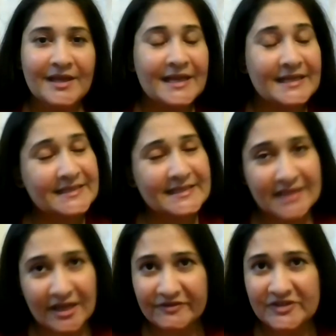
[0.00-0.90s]
It's a
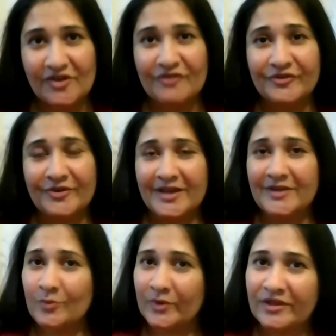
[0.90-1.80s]
service offering
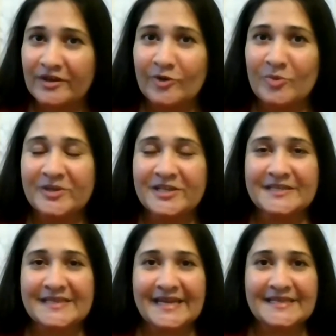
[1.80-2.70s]
with a global
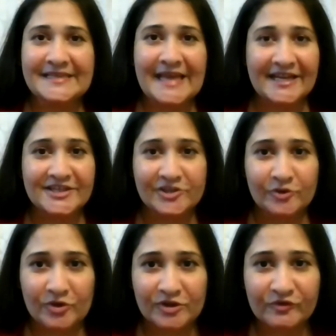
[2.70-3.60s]
intent and
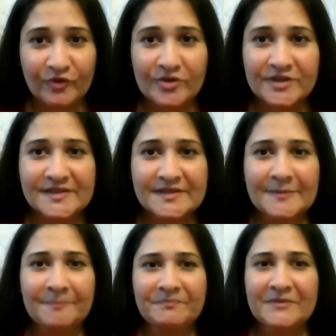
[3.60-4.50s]
local focus.
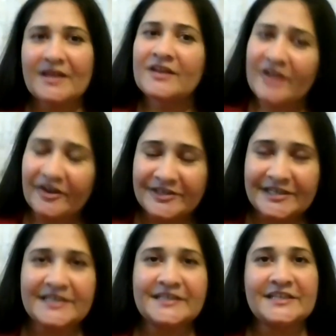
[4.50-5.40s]

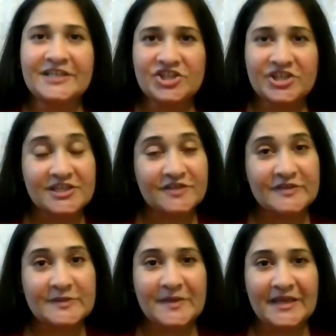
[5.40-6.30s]
Currently, the initiative
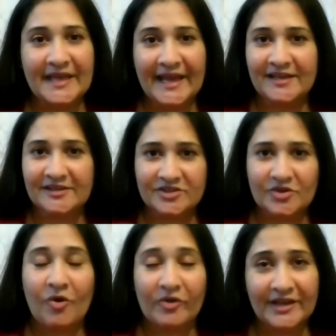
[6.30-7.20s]
is being held
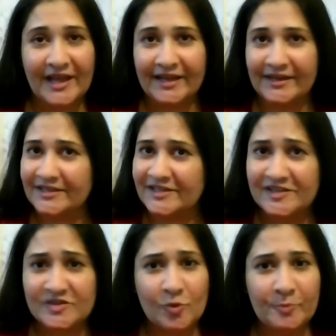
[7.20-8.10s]
online and
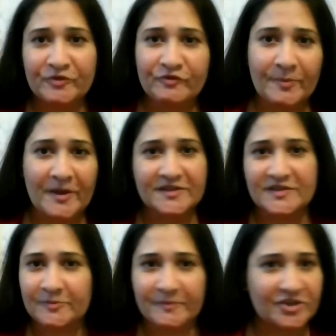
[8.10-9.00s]
it's open for
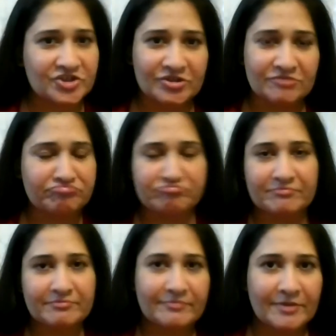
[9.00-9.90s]
participation
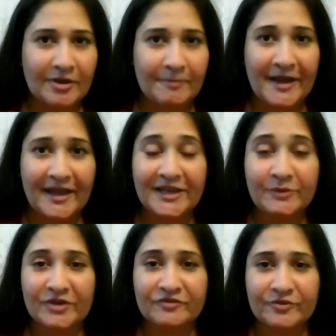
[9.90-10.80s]
by
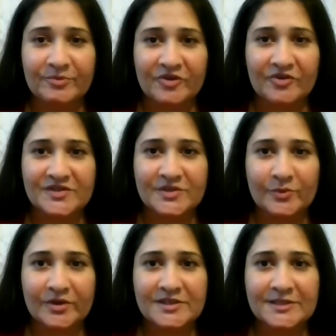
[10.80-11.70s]
anyone from across the
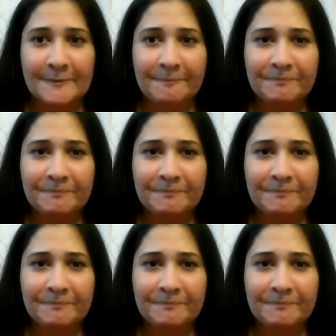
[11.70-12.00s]
world.